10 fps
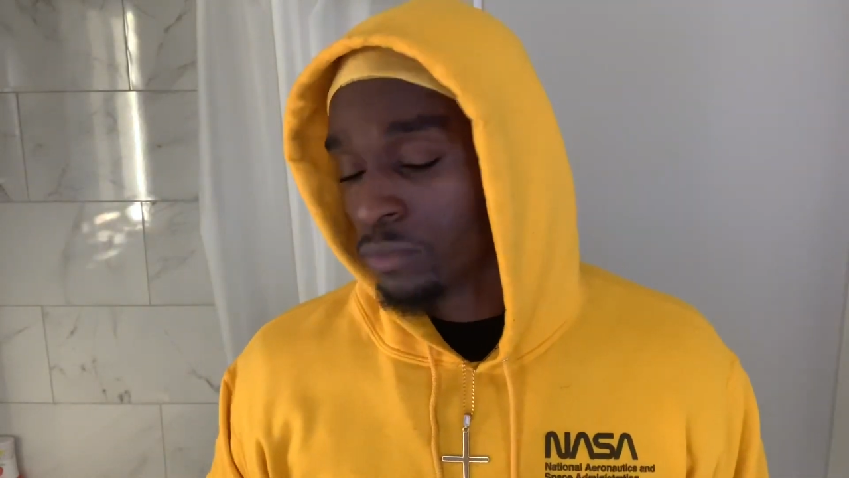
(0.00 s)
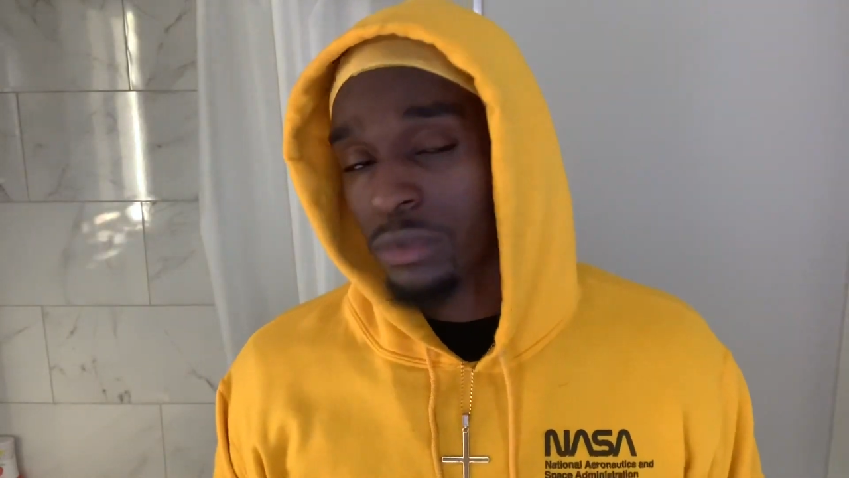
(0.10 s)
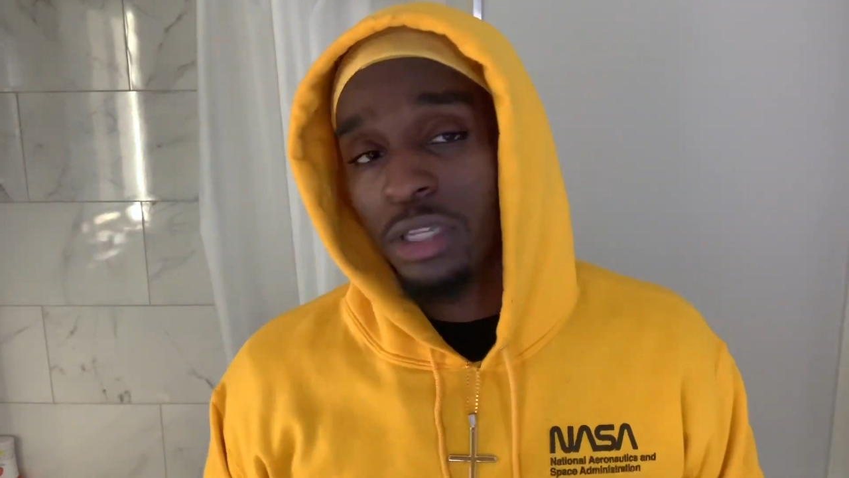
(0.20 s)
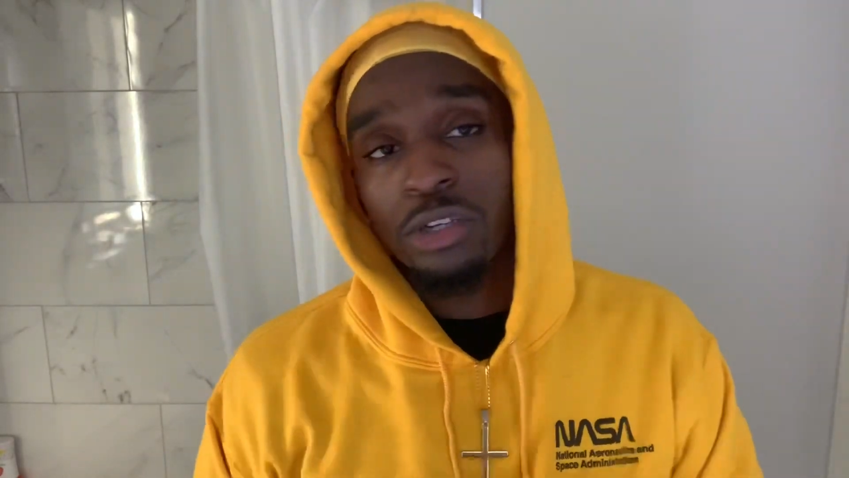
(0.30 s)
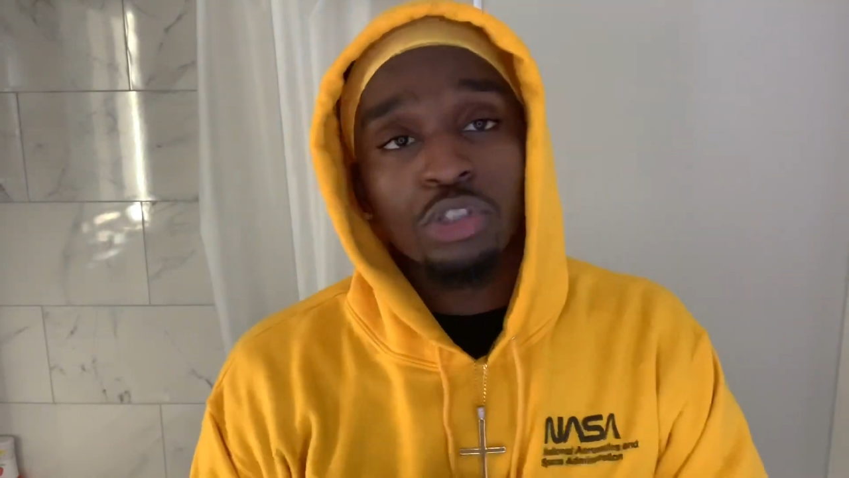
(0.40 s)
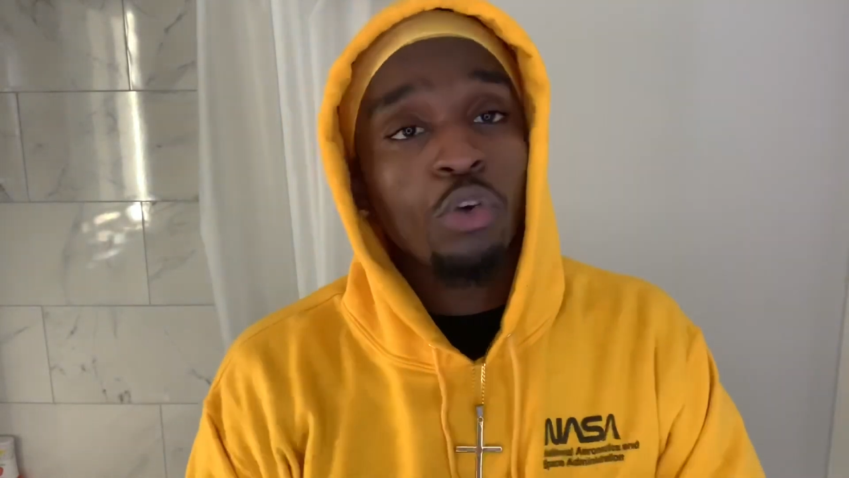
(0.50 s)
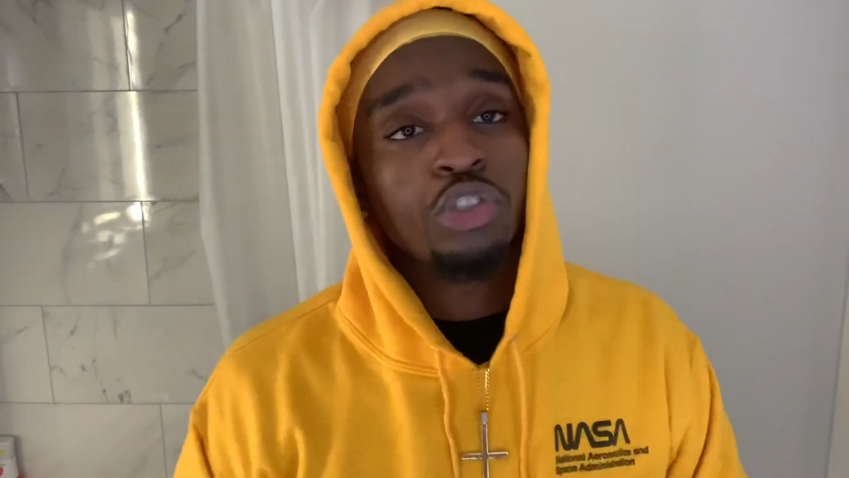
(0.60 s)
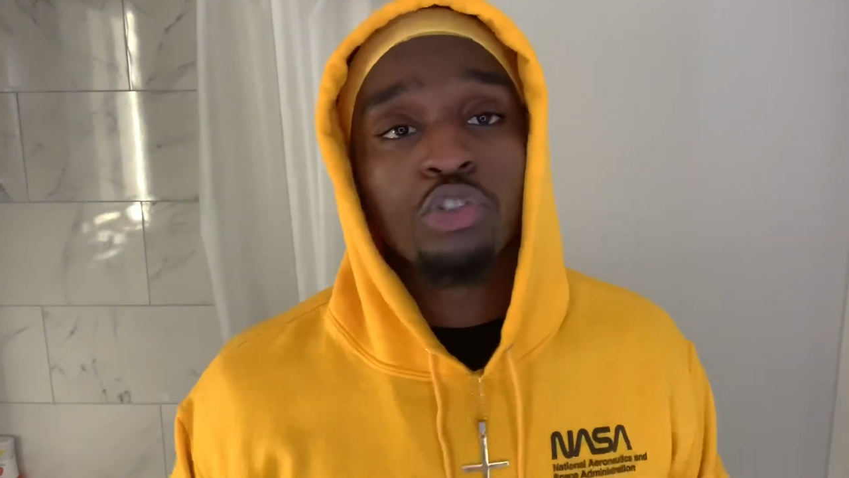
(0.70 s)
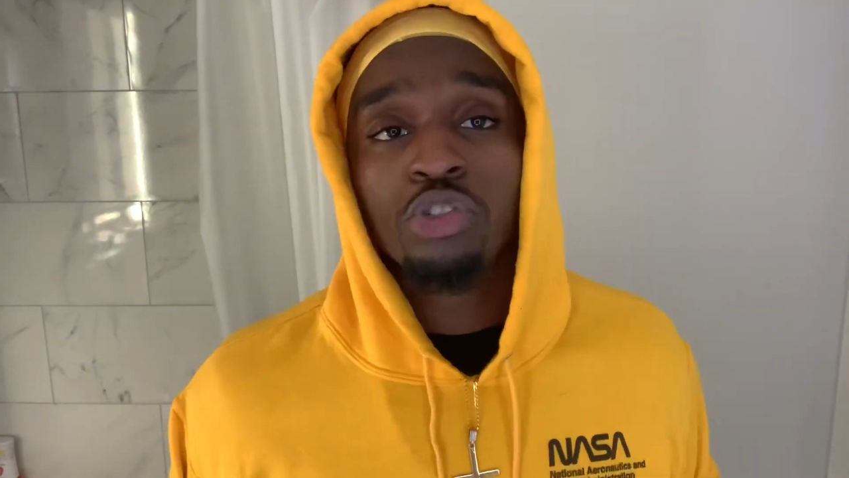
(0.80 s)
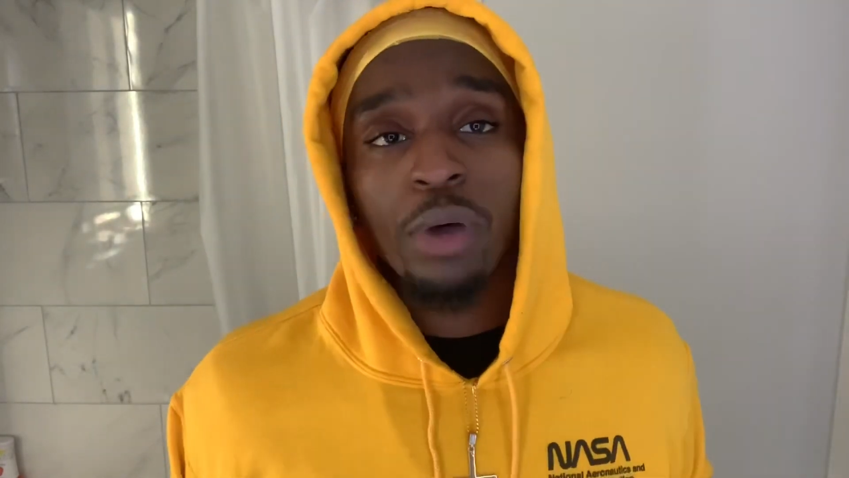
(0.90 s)
There's no
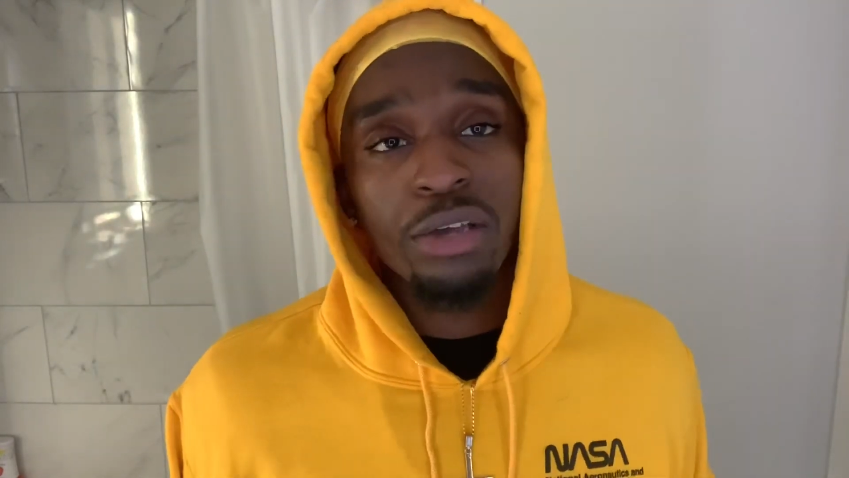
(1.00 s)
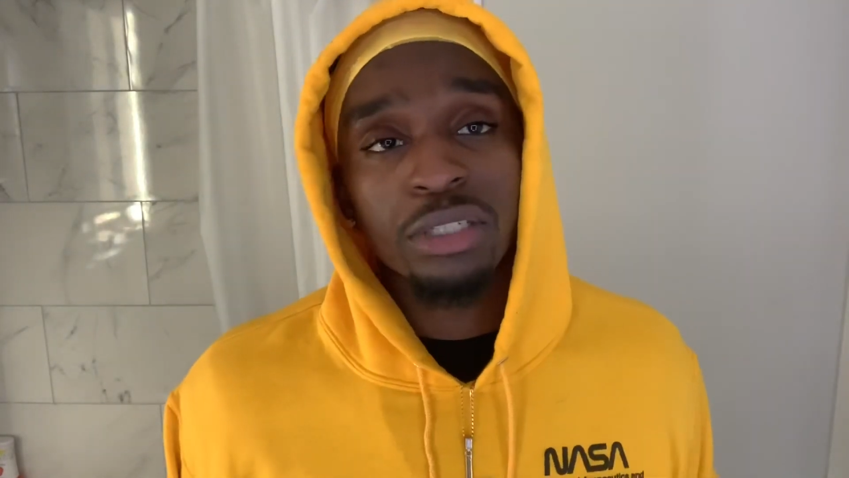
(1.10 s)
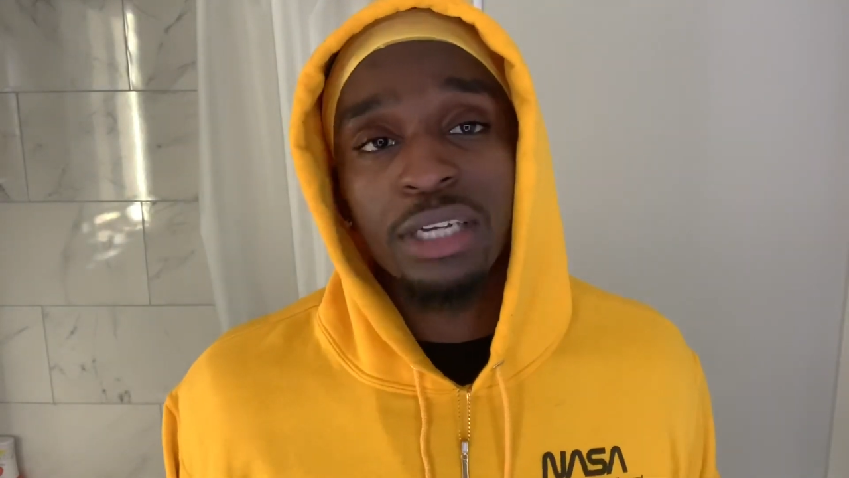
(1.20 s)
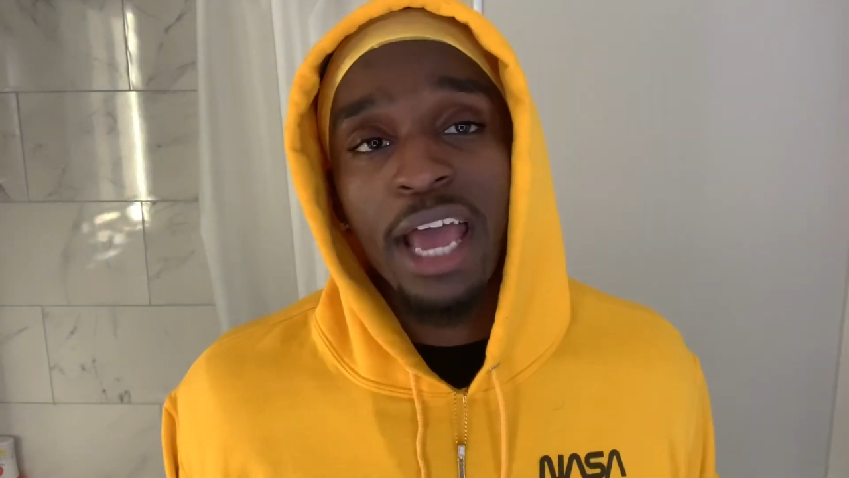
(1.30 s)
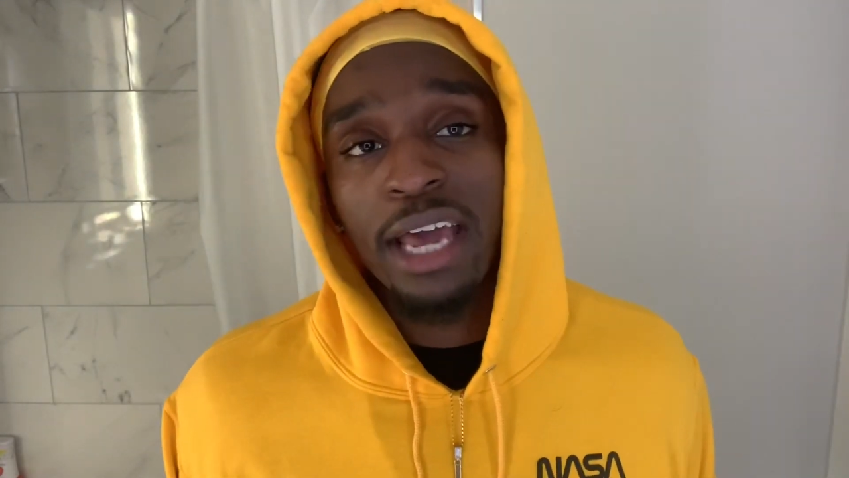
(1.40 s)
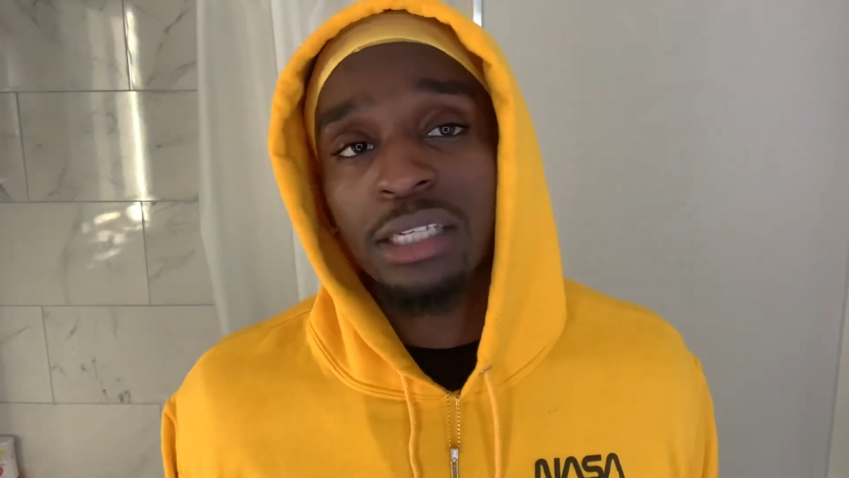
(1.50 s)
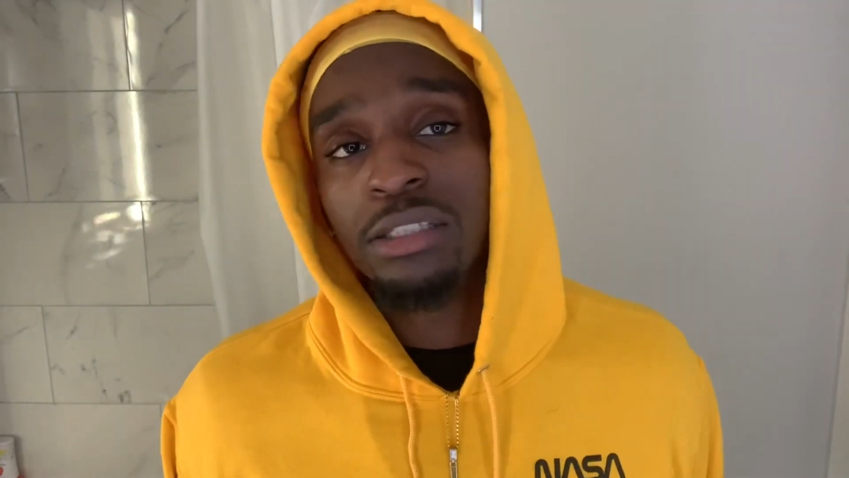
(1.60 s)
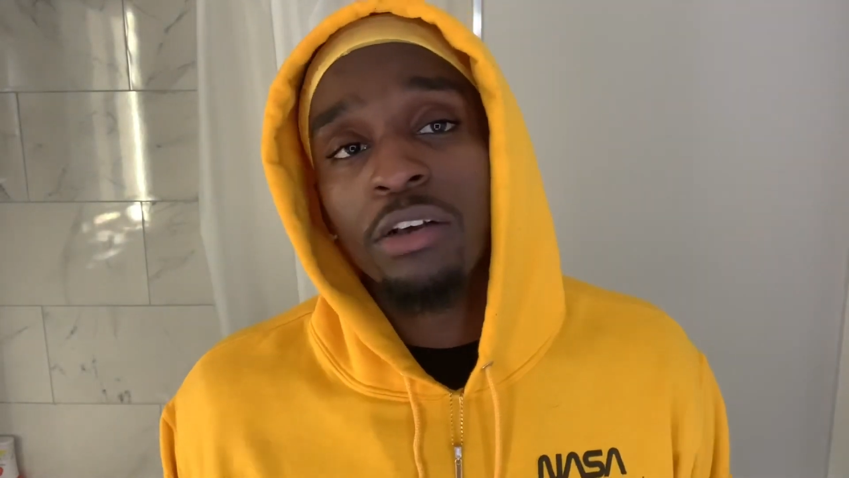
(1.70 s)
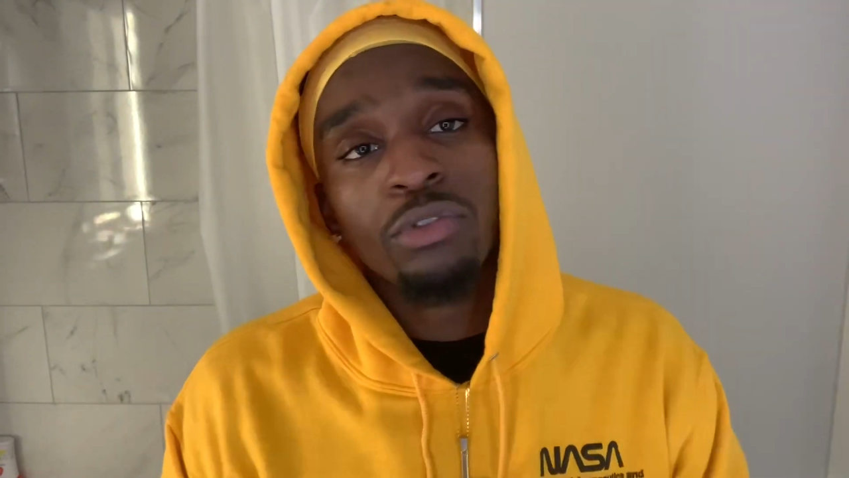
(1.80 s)
excuse why you shouldn't have this stuff.